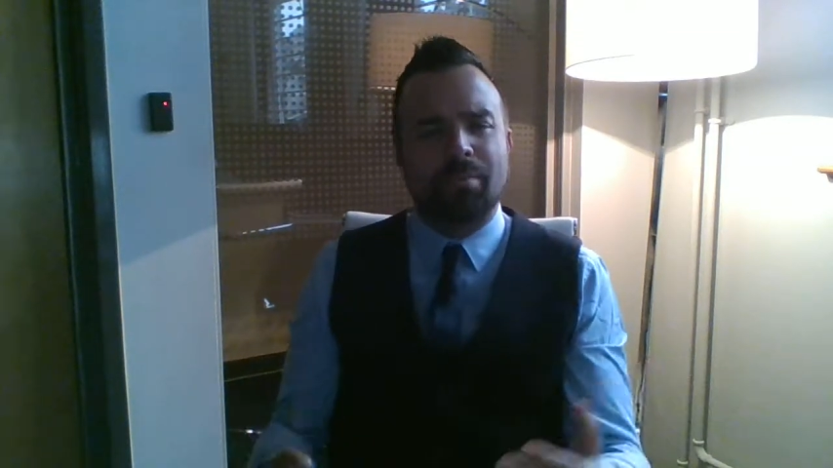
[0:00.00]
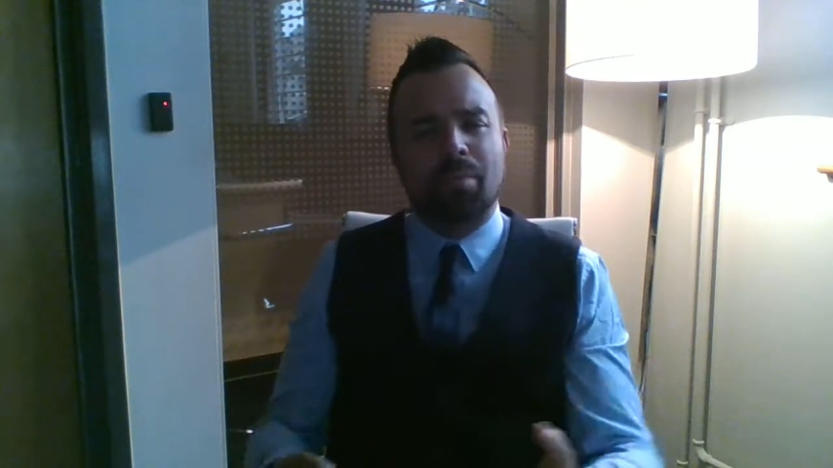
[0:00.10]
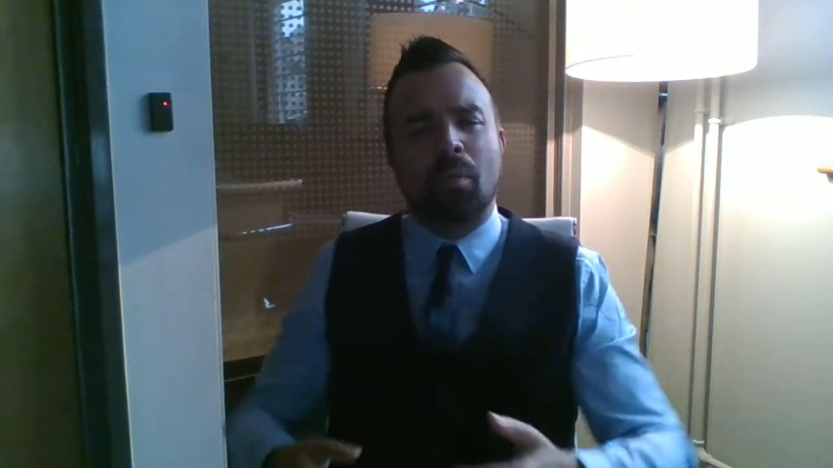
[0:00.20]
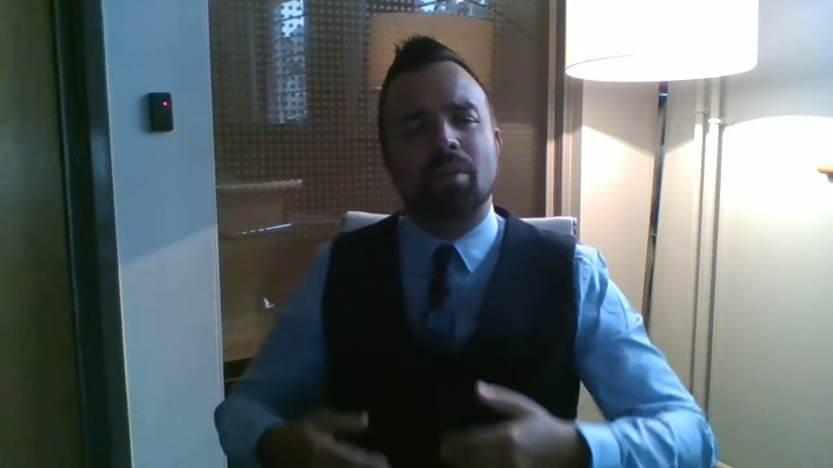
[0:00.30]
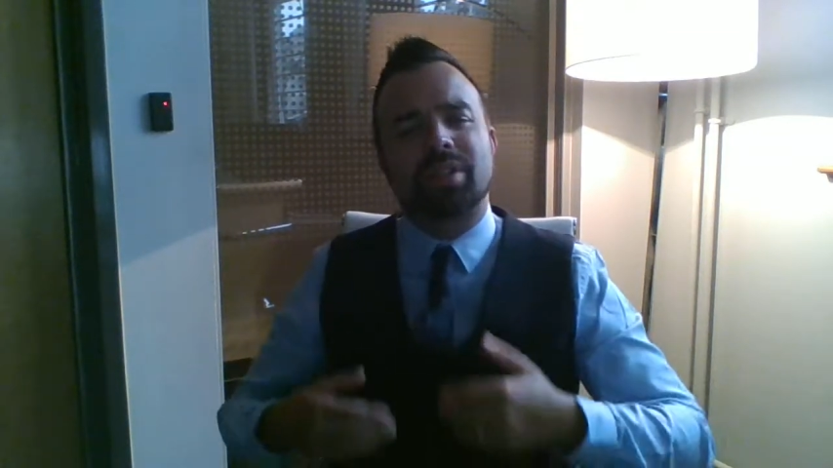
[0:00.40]

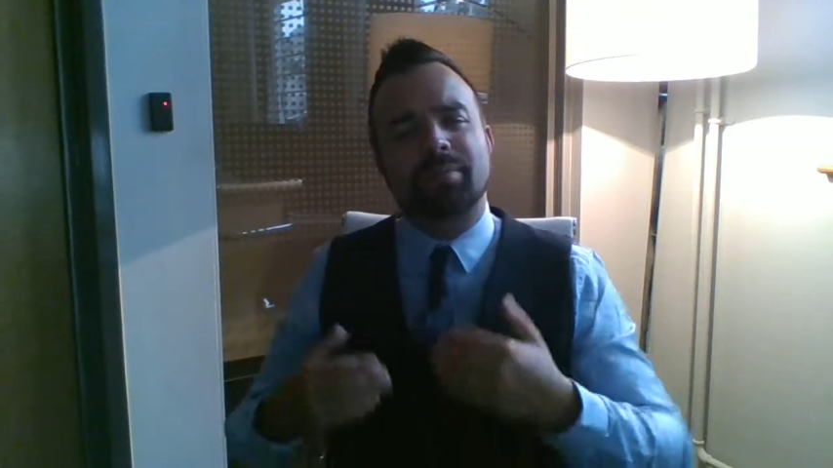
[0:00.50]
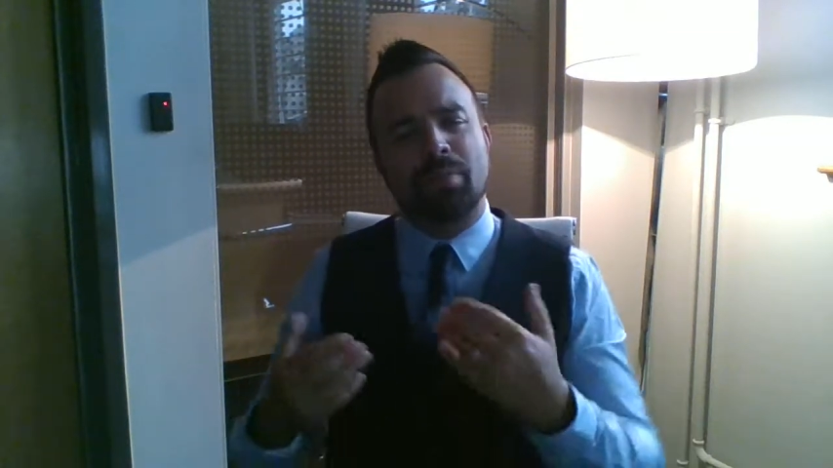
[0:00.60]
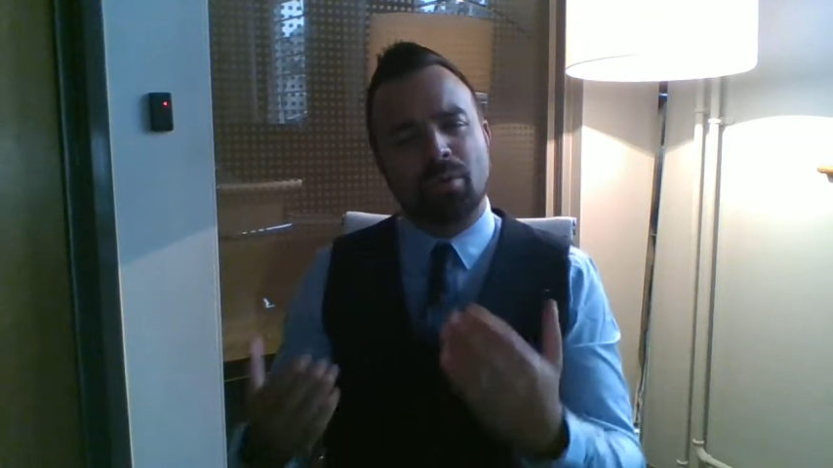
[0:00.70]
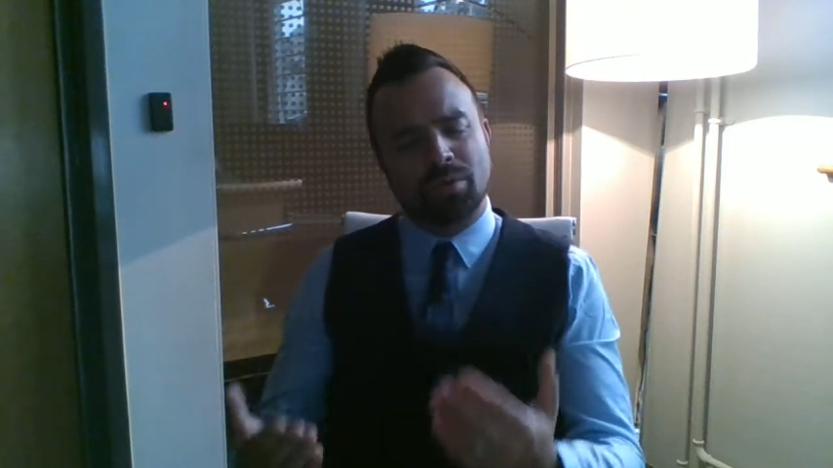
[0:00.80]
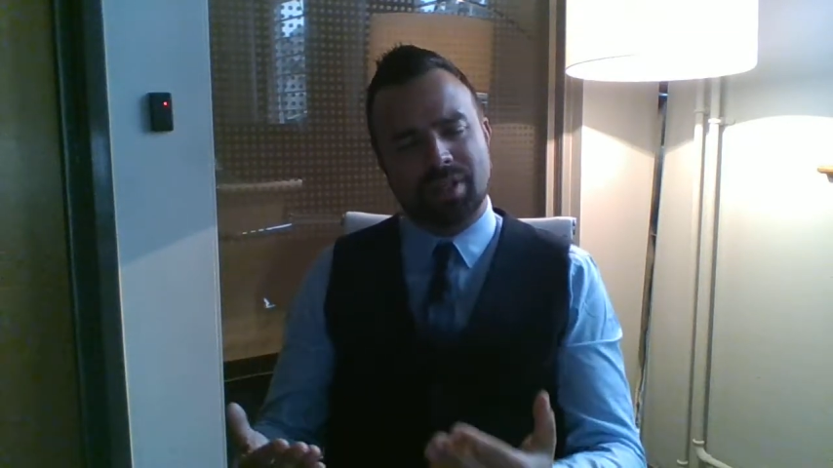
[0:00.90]
But what's
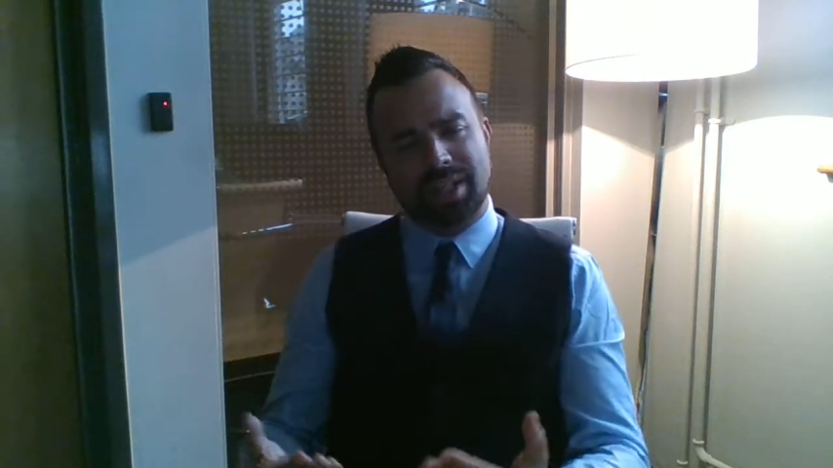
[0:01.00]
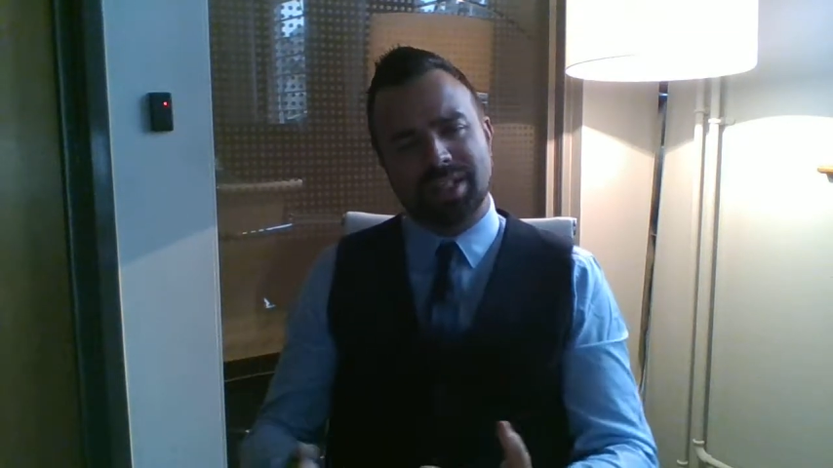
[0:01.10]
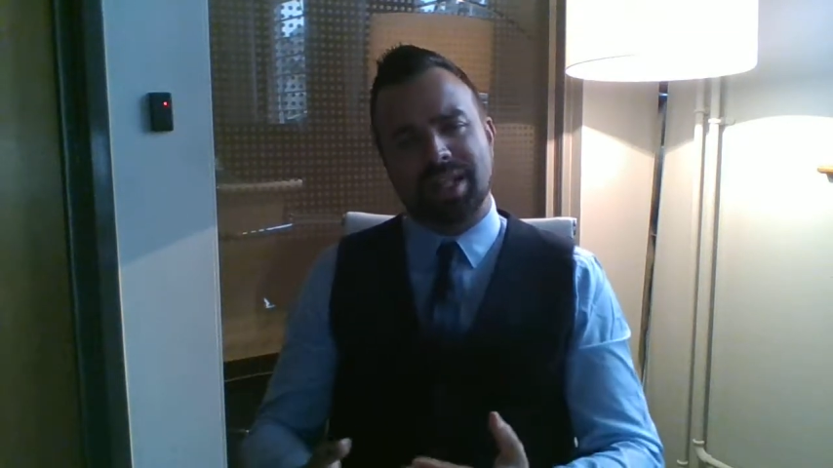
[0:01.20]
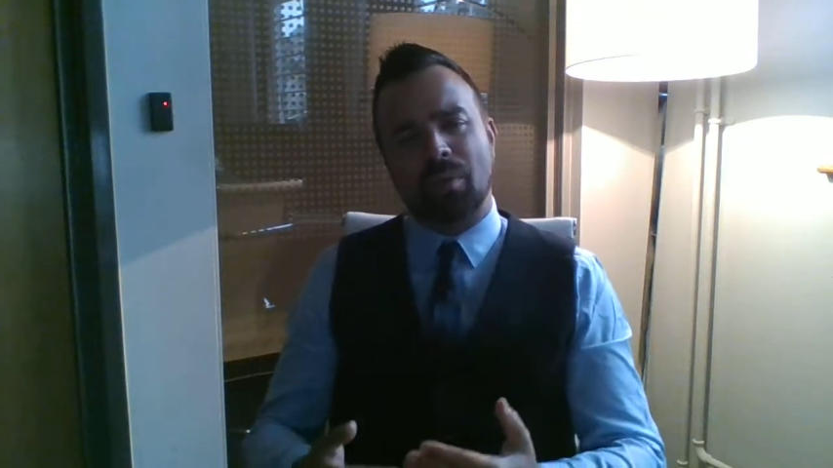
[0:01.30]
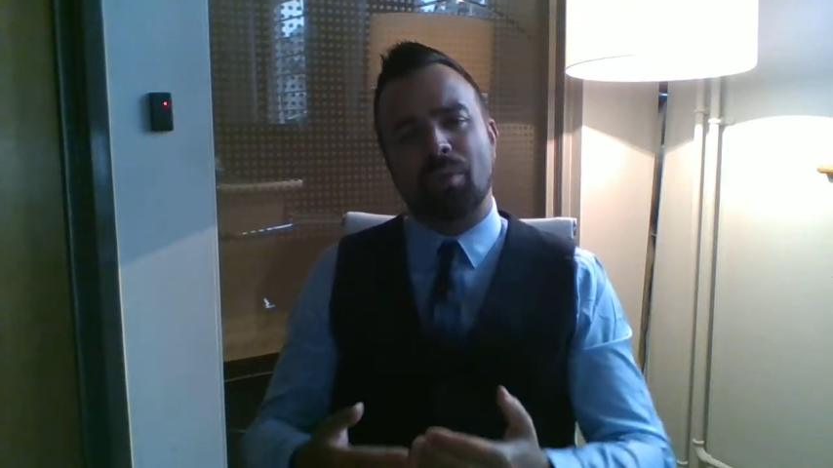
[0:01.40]
important
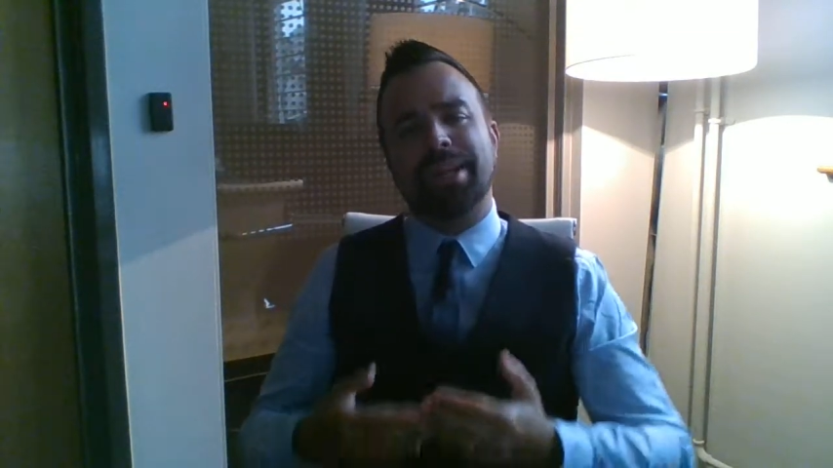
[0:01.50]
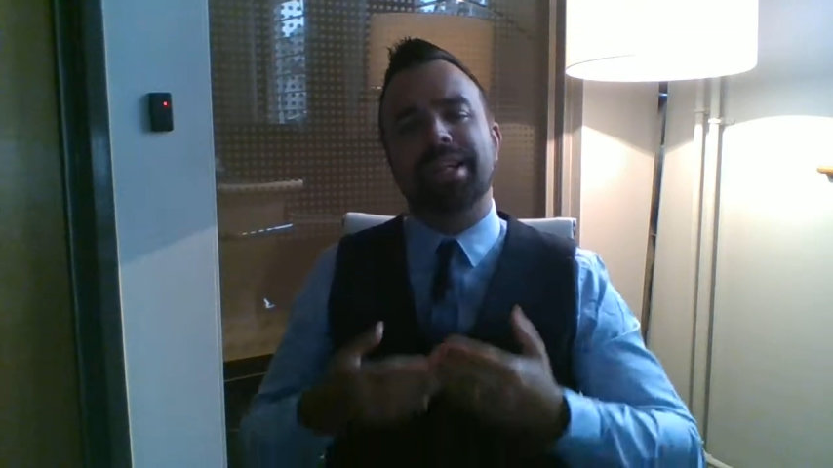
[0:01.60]
is that we